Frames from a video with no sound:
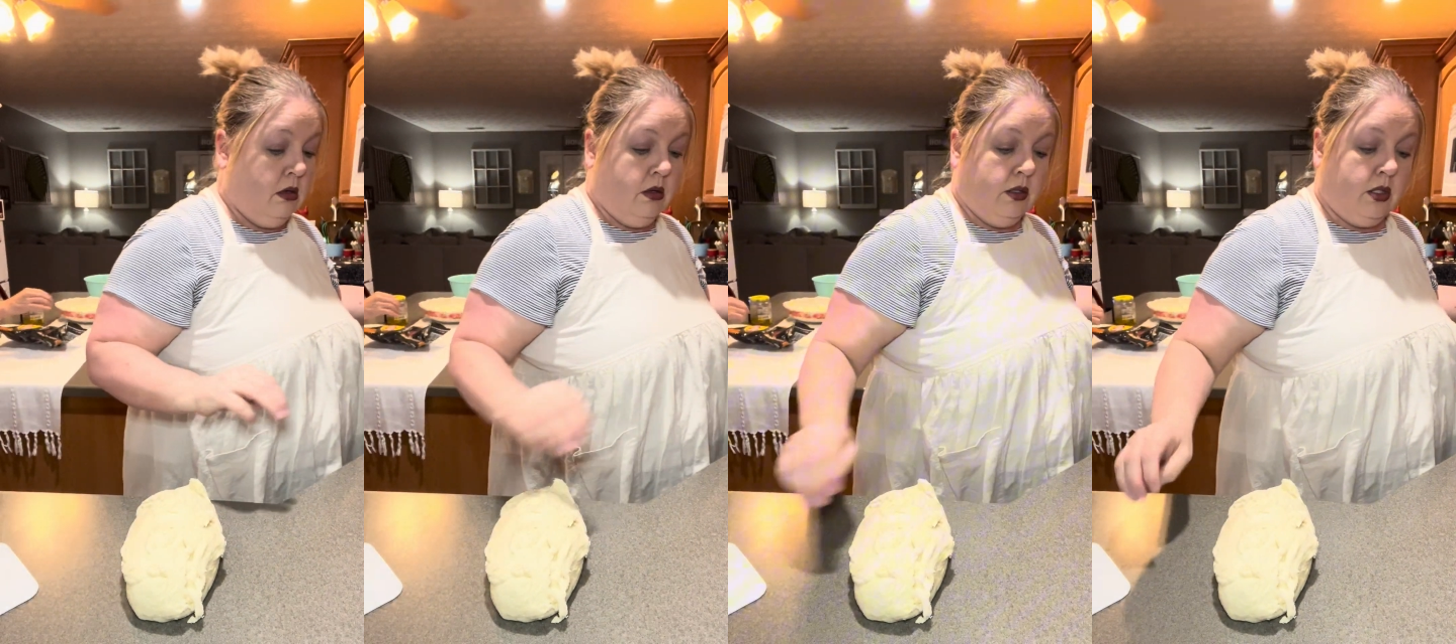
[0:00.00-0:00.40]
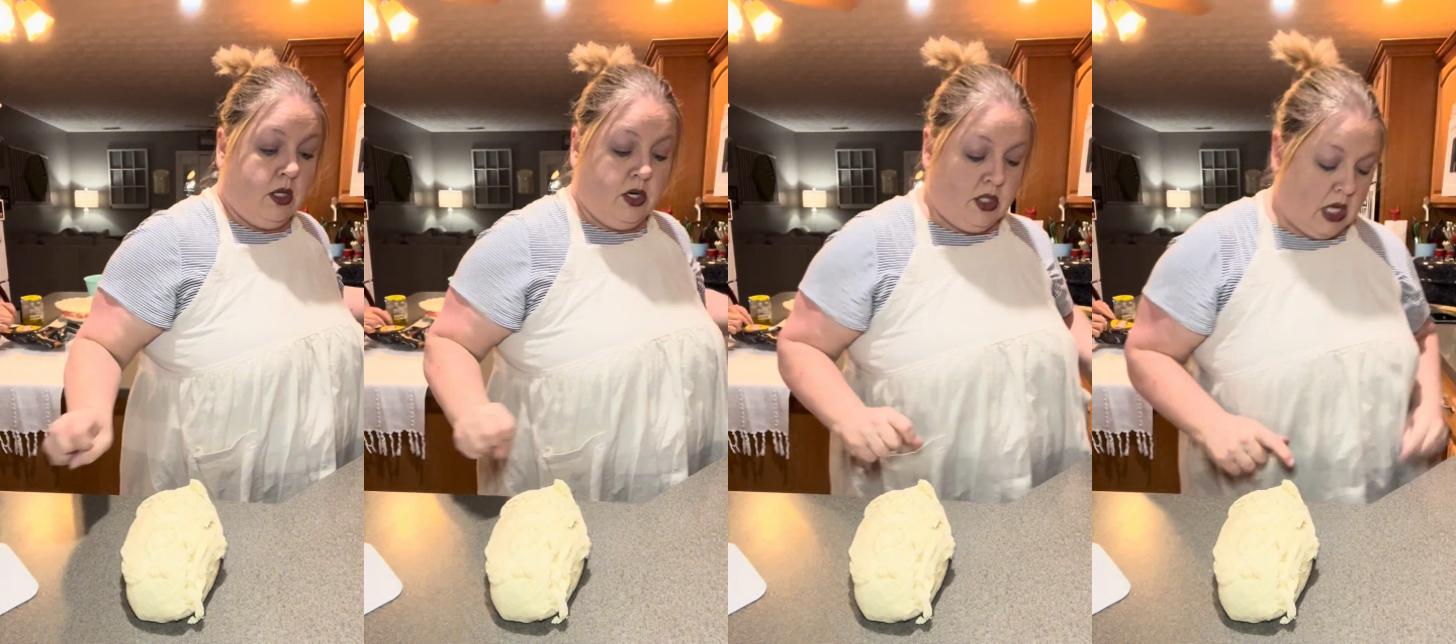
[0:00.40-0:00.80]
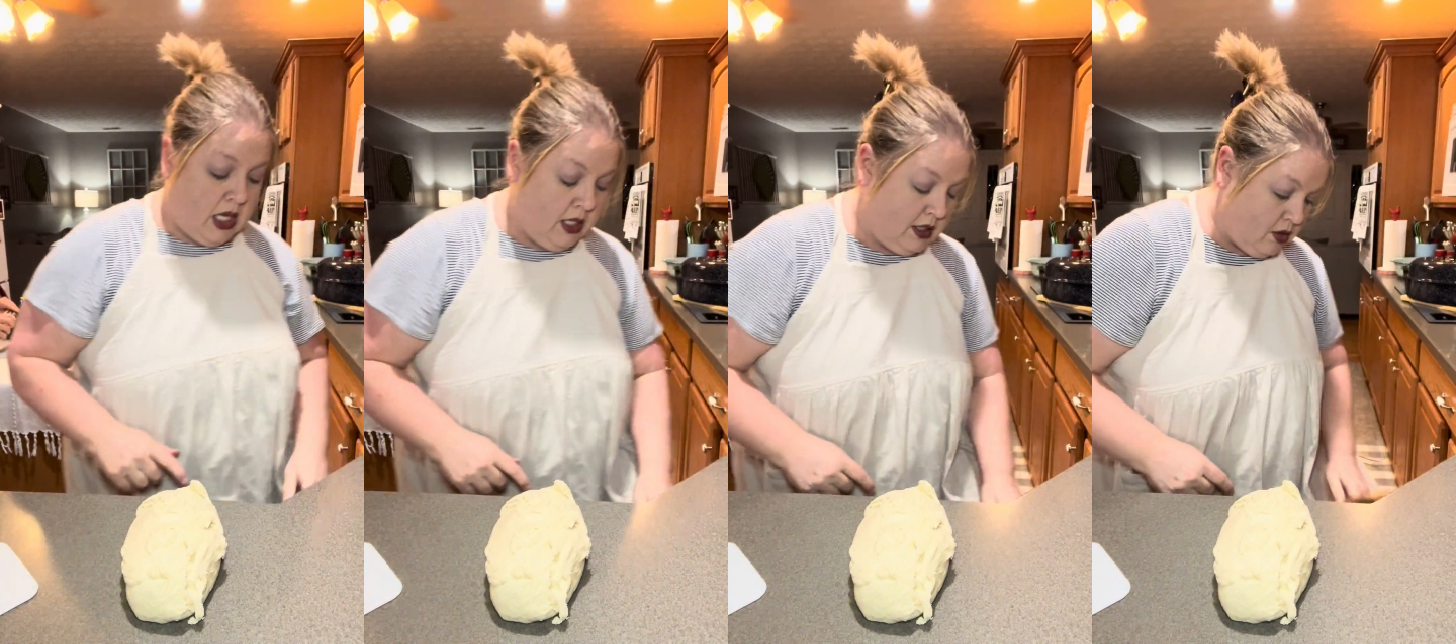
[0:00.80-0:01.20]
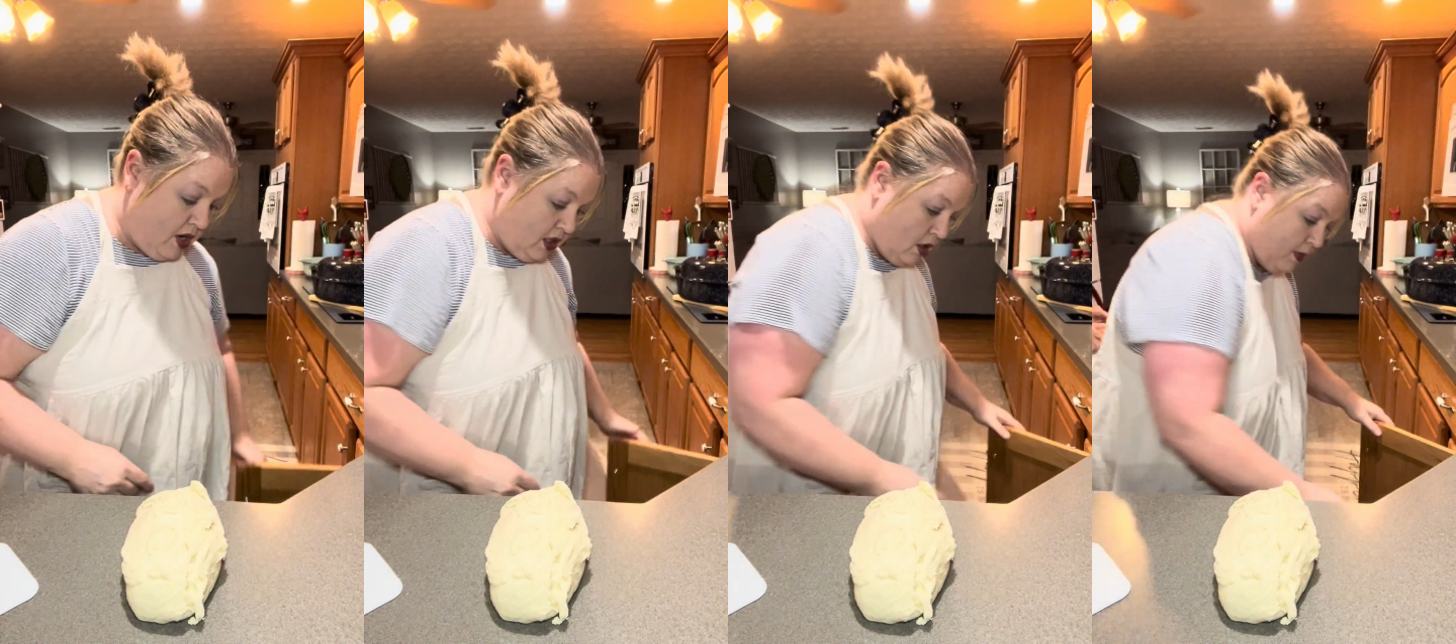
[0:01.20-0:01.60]
So there's that. Let's
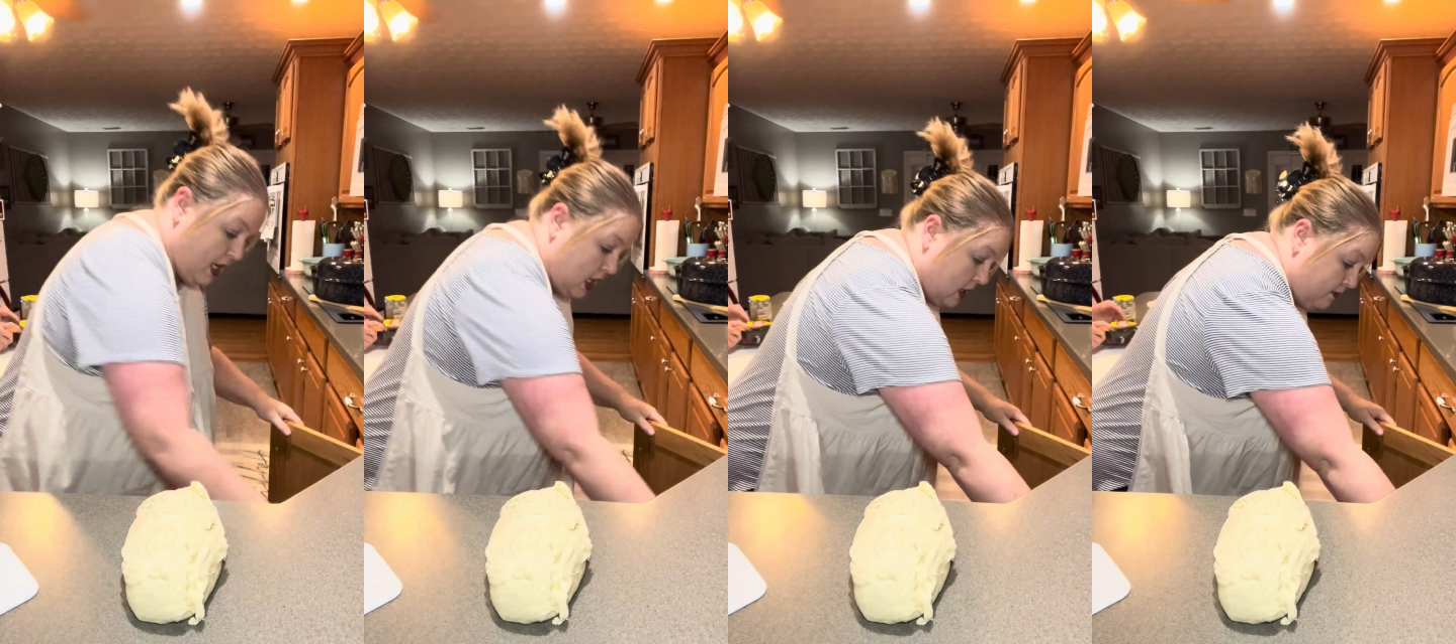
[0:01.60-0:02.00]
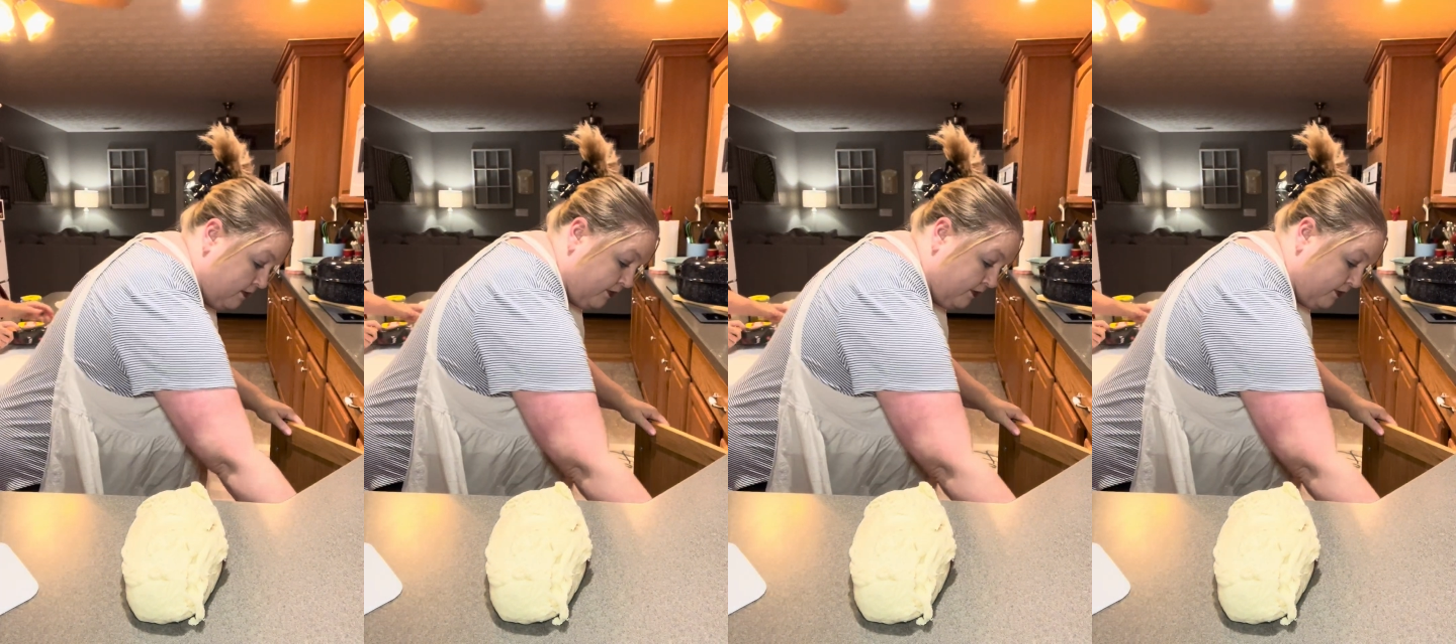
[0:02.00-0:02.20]
grease our pan.